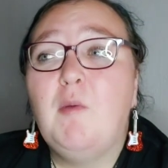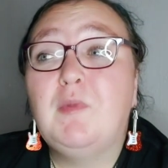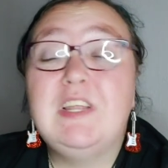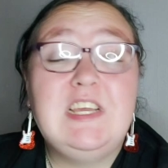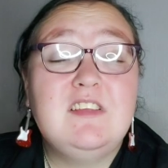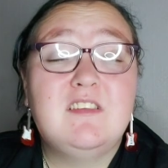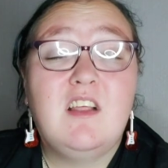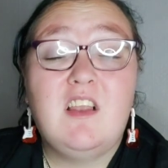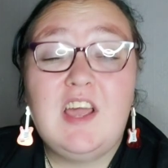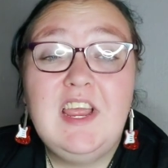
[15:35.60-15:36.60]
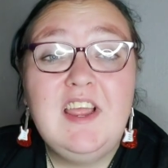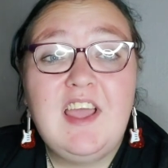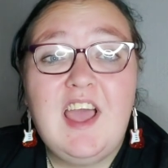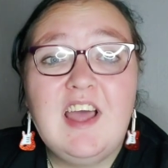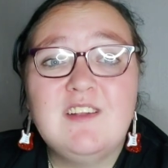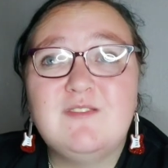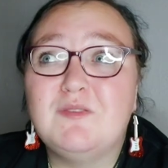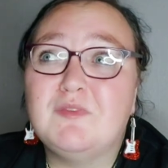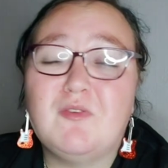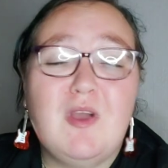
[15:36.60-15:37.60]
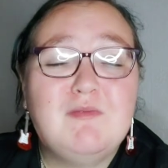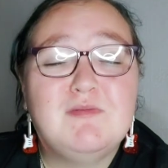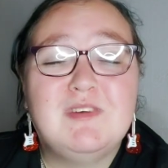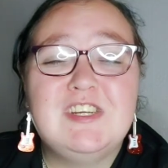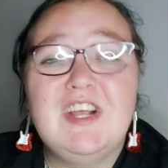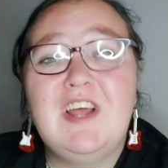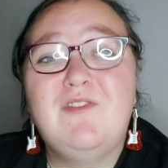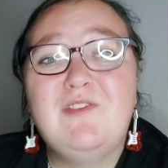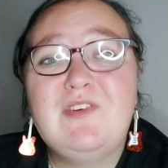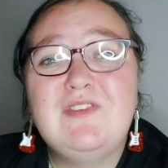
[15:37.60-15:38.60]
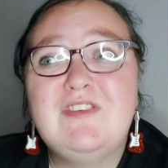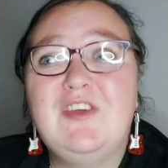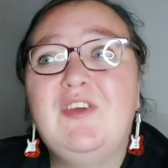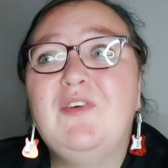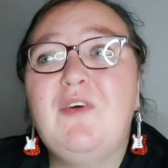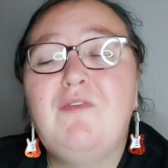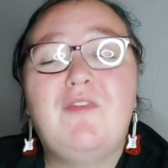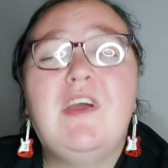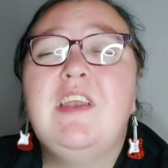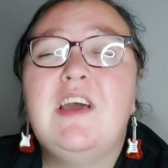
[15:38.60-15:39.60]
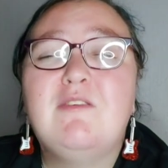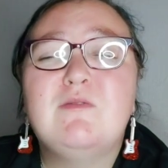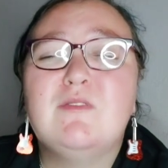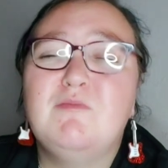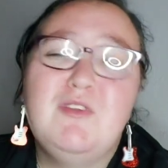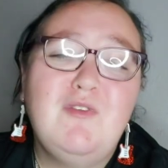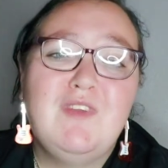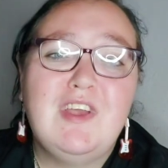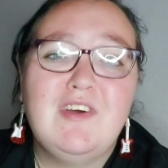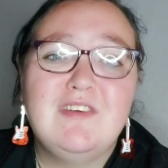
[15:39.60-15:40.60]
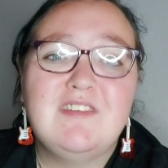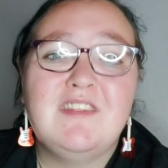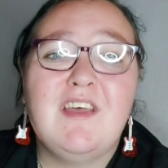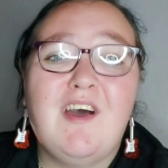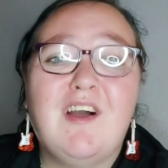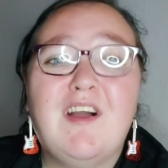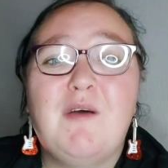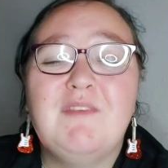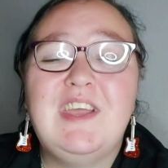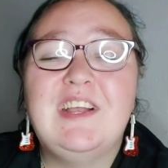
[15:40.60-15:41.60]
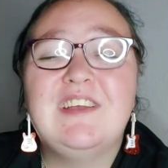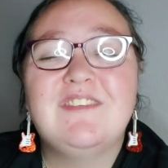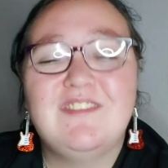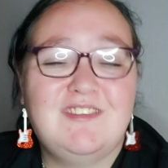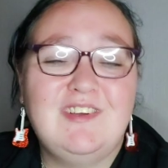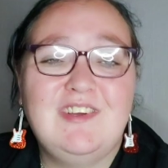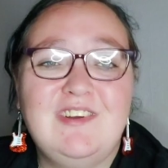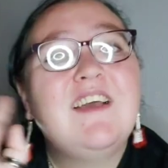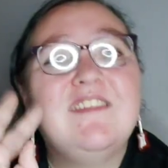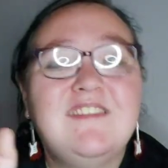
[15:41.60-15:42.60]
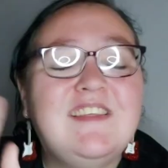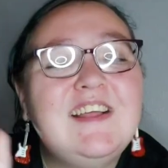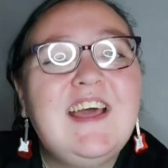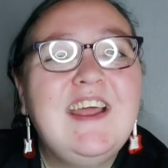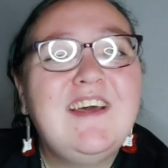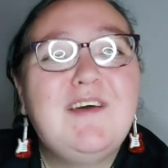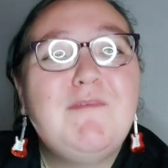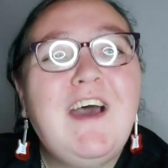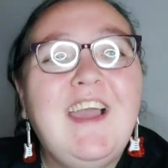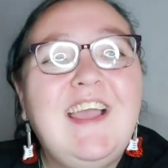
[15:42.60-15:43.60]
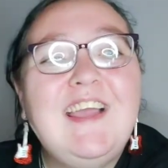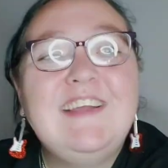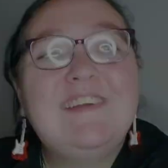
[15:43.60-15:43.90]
Please like and subscribe to my channel to find out some new videos that are coming soon. See you later, bye!